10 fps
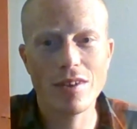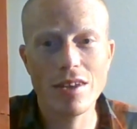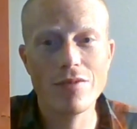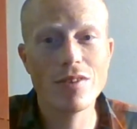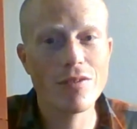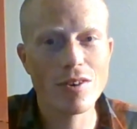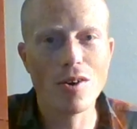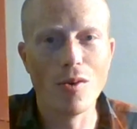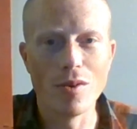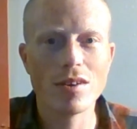even if
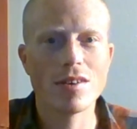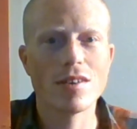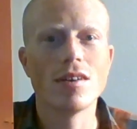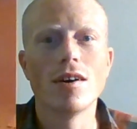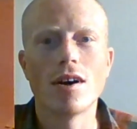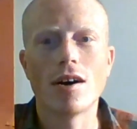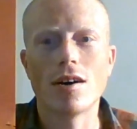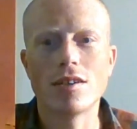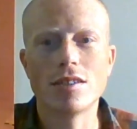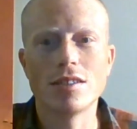you're a runner
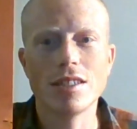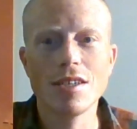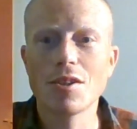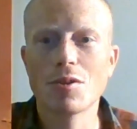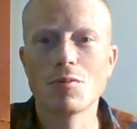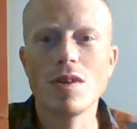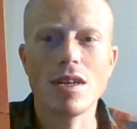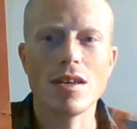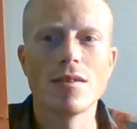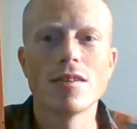on leg
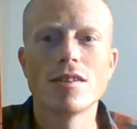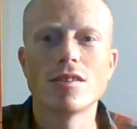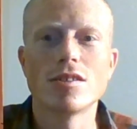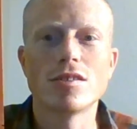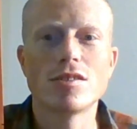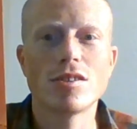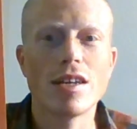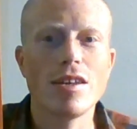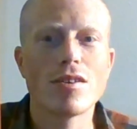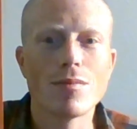3, so
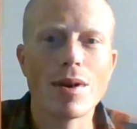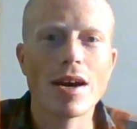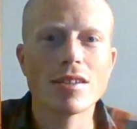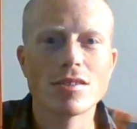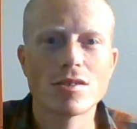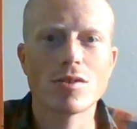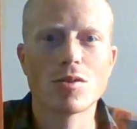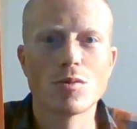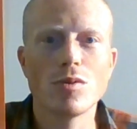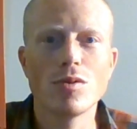that you can pass
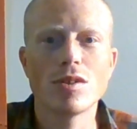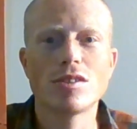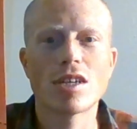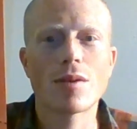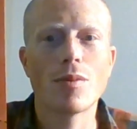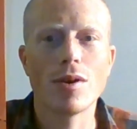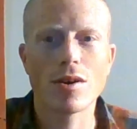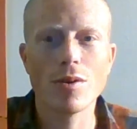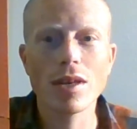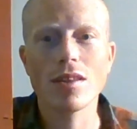through the
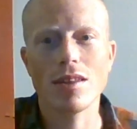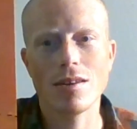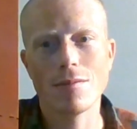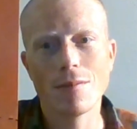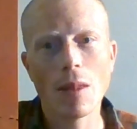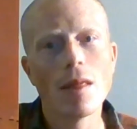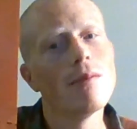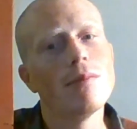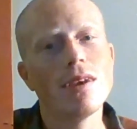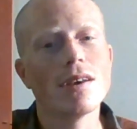checkpoint quickly,
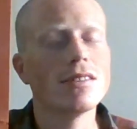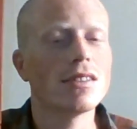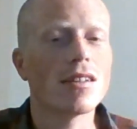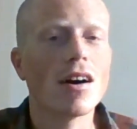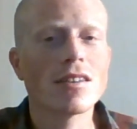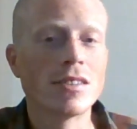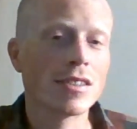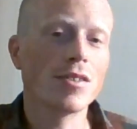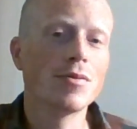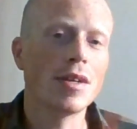because the clock is
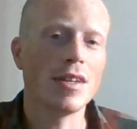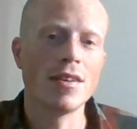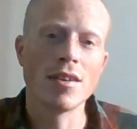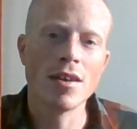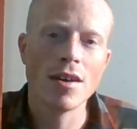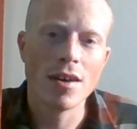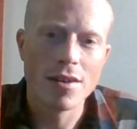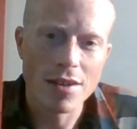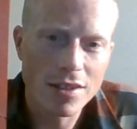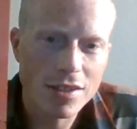still running
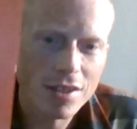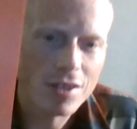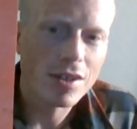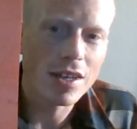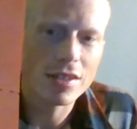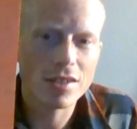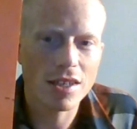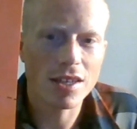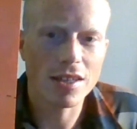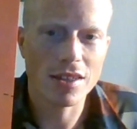until you get
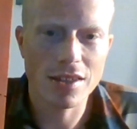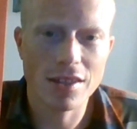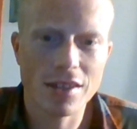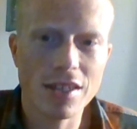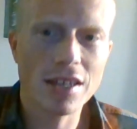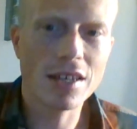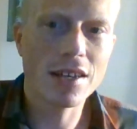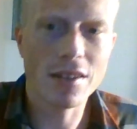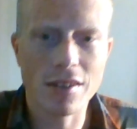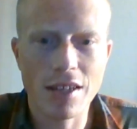to
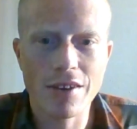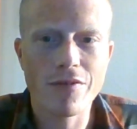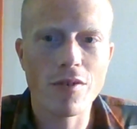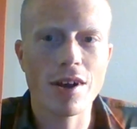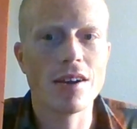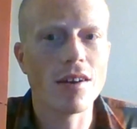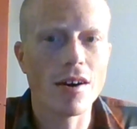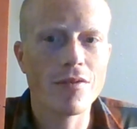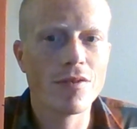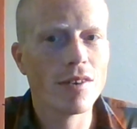the leg 4
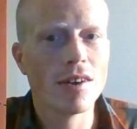handoff.